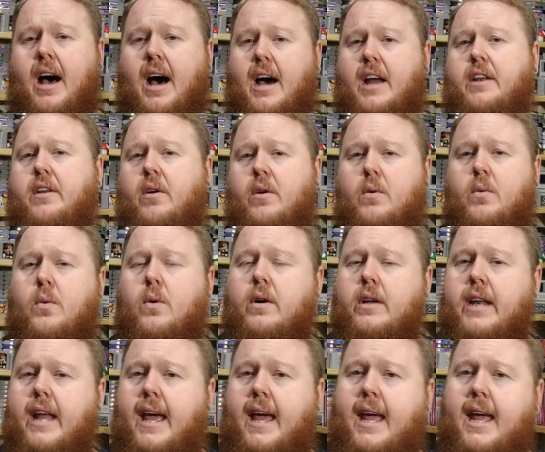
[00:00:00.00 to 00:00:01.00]
I don't
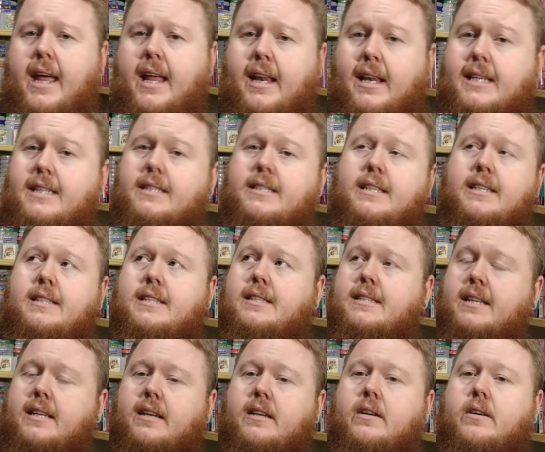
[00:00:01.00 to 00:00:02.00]
want a listing
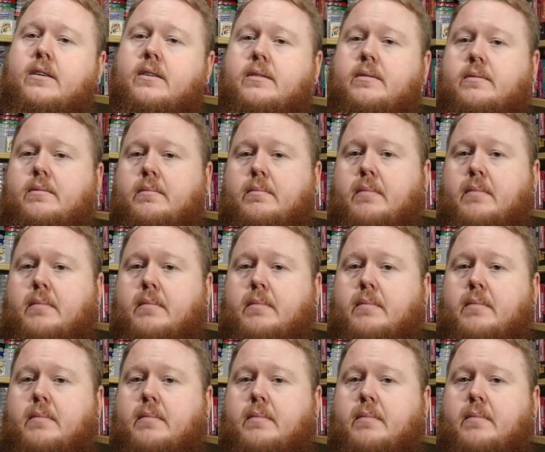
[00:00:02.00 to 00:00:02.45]
sitting on